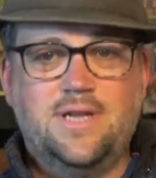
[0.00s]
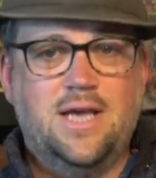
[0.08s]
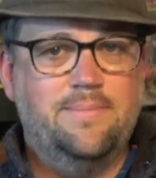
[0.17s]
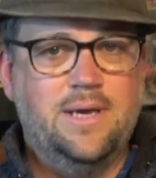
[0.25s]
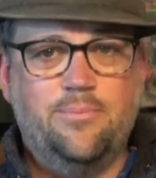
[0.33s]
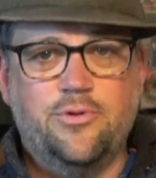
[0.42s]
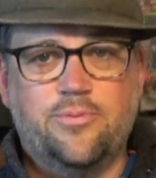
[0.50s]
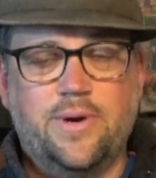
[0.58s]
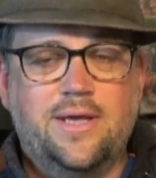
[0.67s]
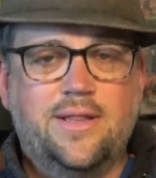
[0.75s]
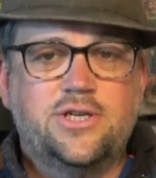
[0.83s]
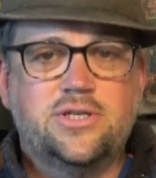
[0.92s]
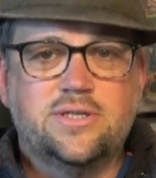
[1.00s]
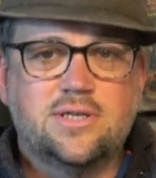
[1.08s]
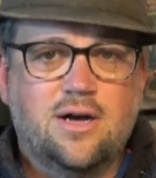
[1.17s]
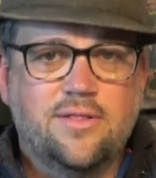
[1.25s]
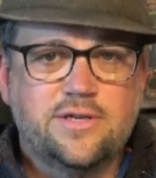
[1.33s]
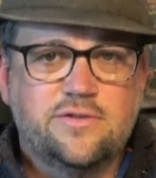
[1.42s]
coming up with regulations
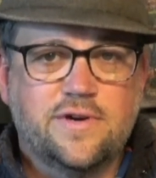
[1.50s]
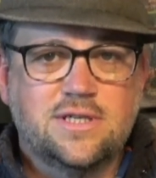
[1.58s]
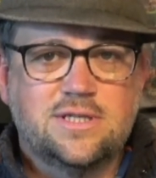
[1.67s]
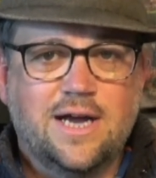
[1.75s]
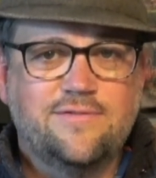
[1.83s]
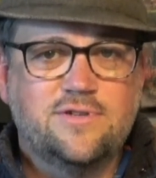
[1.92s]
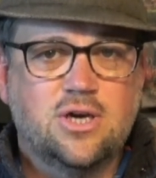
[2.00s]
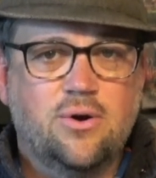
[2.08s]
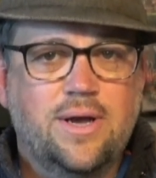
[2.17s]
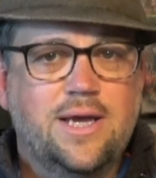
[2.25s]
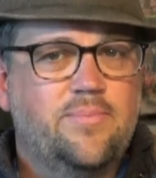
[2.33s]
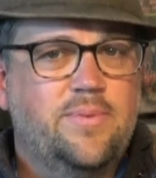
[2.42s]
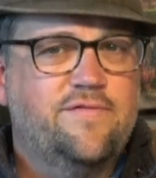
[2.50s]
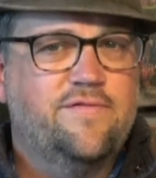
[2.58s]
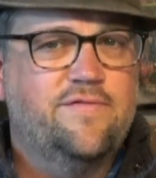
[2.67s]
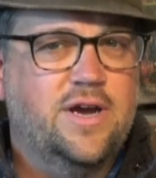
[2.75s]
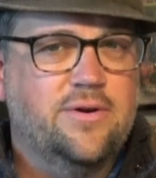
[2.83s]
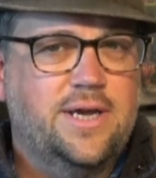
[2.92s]
and all this fun stuff. So it'll be
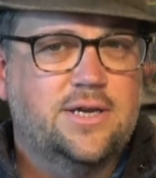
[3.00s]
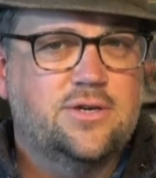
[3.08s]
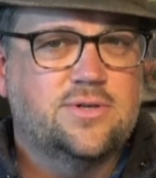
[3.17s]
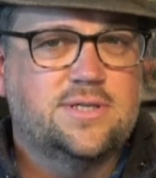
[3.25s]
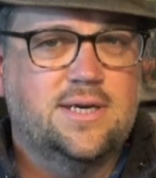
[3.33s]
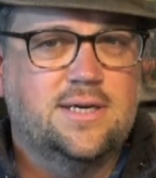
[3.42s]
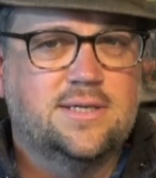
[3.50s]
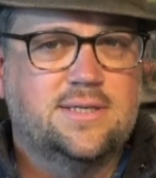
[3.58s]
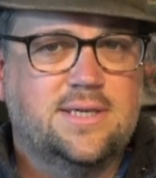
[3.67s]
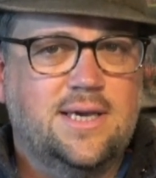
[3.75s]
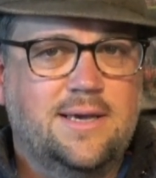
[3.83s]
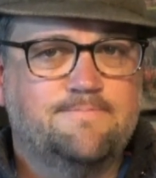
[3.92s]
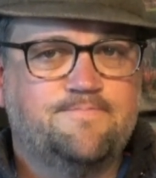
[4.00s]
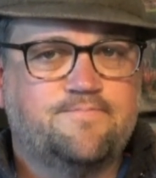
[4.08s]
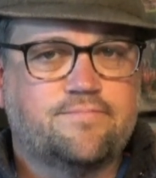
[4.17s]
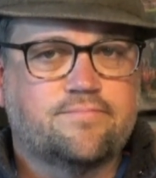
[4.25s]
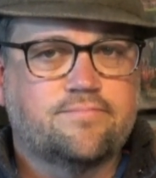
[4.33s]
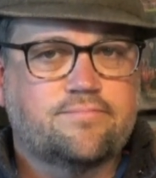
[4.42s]
very interesting to see
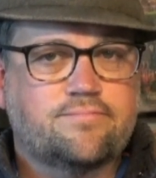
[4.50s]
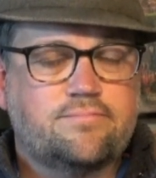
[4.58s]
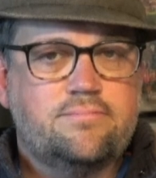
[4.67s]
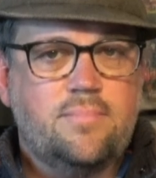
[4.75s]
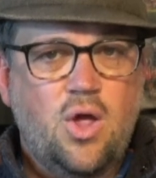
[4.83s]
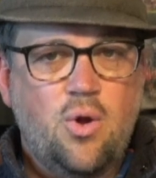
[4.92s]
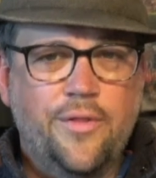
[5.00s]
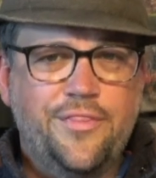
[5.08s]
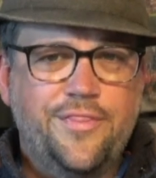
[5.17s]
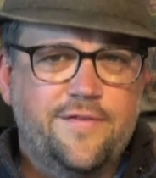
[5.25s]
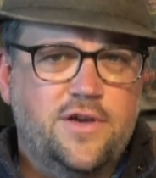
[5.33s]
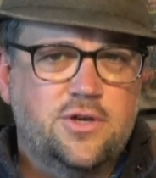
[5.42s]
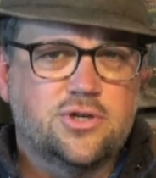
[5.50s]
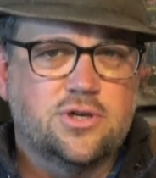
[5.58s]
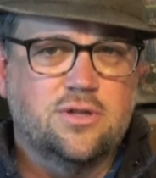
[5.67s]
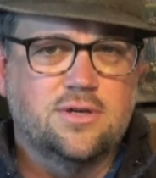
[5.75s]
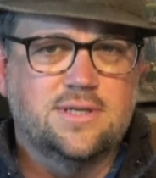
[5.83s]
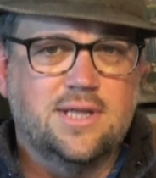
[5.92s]
what the
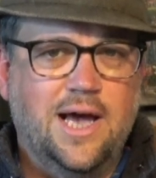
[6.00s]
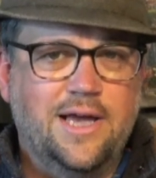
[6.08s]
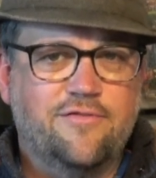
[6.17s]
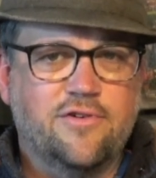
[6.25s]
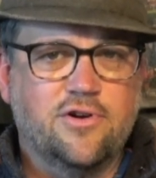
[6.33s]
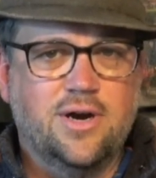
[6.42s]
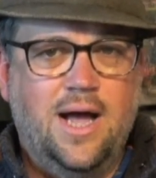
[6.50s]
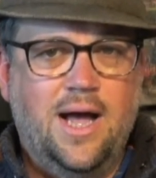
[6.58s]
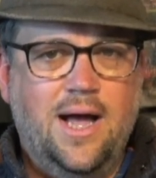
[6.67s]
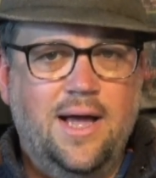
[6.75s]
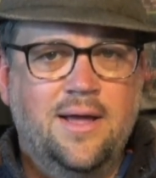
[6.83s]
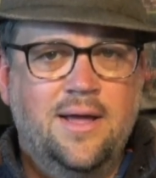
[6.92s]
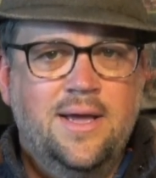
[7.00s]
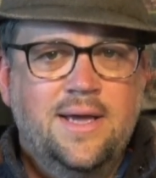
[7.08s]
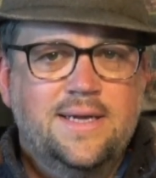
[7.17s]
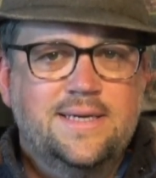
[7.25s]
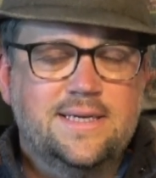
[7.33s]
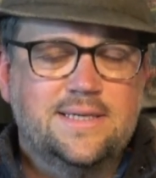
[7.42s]
future looks like for
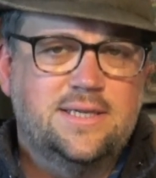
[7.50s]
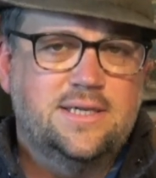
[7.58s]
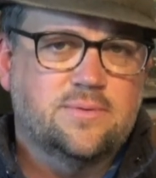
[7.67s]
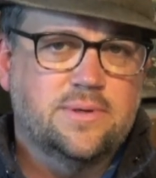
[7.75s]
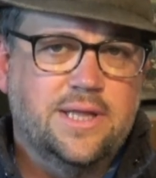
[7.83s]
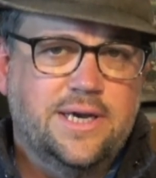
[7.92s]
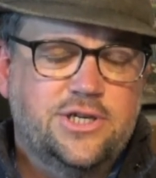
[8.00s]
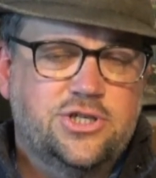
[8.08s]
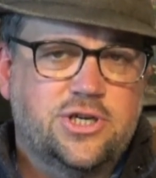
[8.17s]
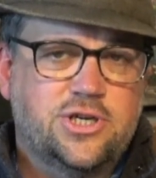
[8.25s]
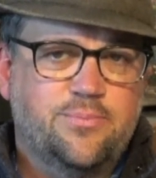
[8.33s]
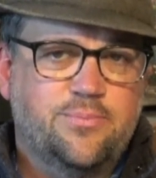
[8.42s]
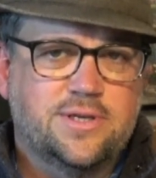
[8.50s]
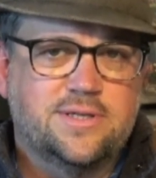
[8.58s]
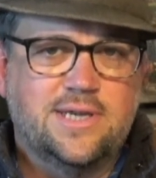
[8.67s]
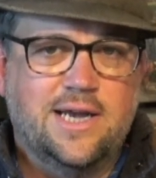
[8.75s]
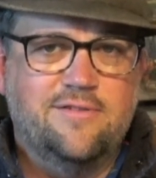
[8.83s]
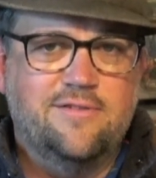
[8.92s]
Disney's relationship with
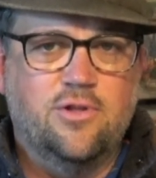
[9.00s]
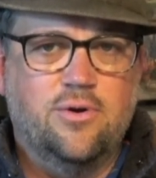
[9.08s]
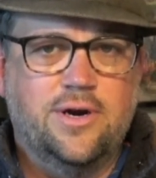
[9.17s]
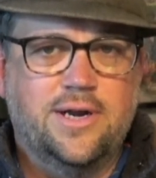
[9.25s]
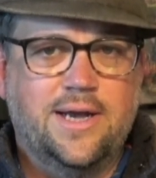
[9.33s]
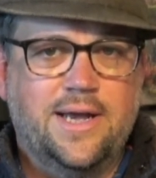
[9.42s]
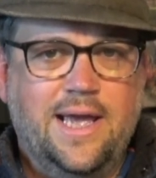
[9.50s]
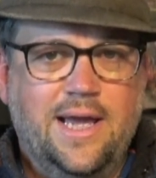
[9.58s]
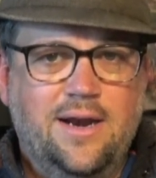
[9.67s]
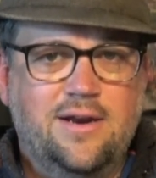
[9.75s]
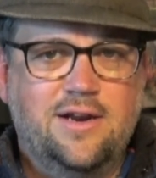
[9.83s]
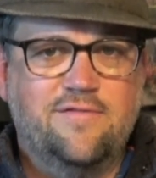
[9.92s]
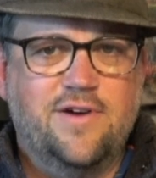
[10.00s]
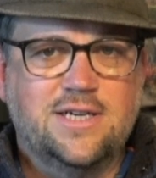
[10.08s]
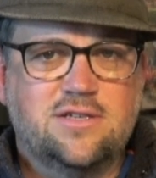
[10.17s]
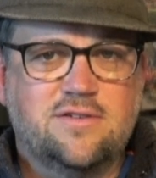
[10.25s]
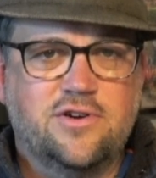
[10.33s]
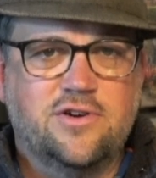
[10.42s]
the state of Florida and
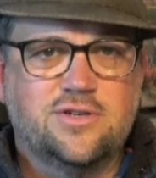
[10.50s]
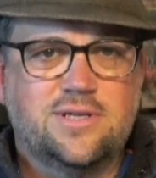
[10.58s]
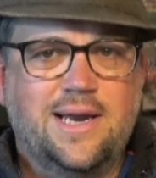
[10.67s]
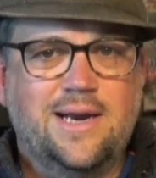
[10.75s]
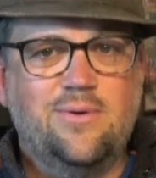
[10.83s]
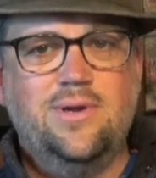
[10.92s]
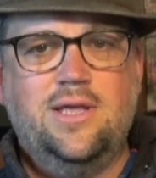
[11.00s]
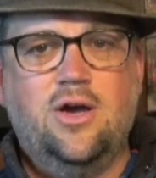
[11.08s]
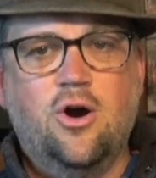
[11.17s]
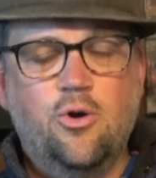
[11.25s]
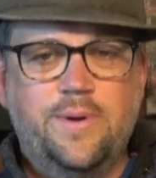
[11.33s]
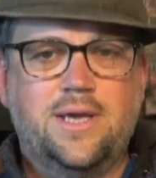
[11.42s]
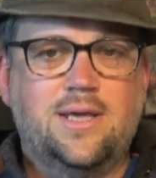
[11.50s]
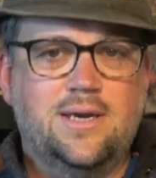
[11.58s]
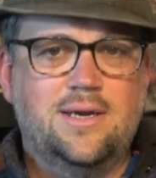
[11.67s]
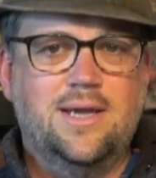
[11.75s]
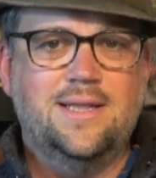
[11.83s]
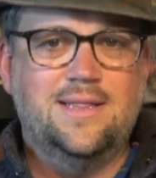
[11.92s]
vice versa. And I really hope it
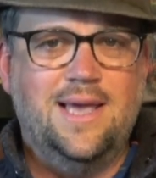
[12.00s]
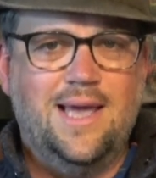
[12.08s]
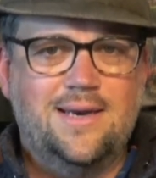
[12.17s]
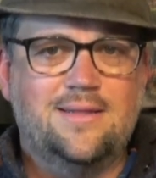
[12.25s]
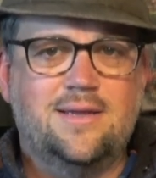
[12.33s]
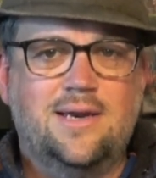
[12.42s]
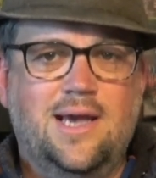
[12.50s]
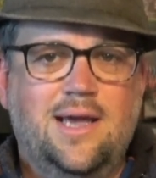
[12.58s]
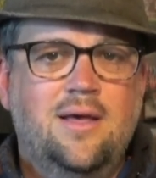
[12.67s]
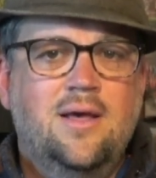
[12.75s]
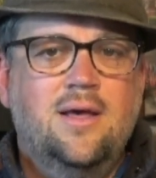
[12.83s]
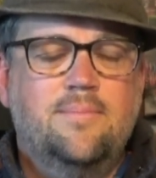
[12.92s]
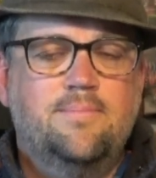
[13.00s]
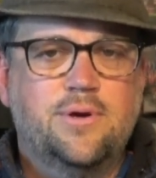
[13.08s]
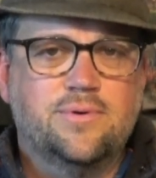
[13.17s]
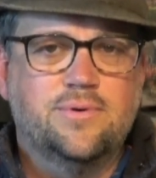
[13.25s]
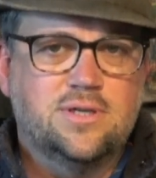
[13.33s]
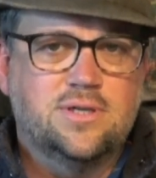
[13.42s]
can, at the end of the day,
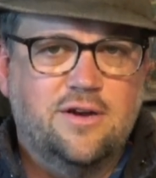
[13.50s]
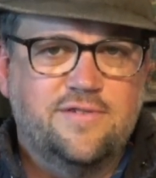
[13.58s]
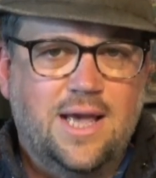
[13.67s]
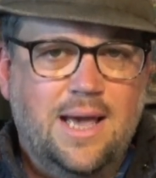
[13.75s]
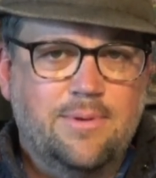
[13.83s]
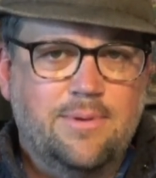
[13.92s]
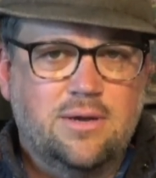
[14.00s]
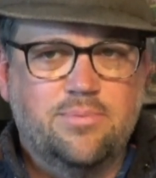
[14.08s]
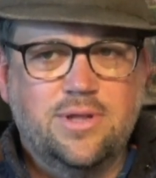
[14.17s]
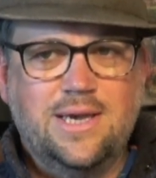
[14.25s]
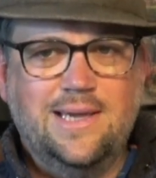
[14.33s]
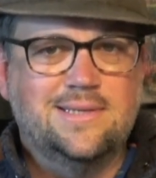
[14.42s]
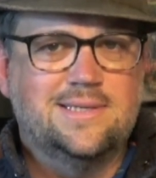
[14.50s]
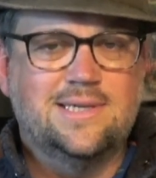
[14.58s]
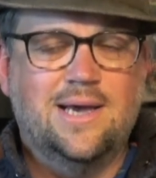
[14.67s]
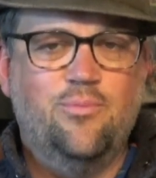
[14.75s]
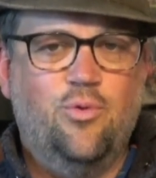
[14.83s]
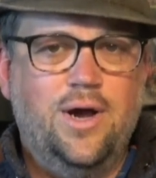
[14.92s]
be resolved amicably in
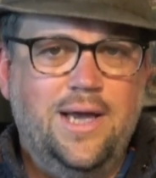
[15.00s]
some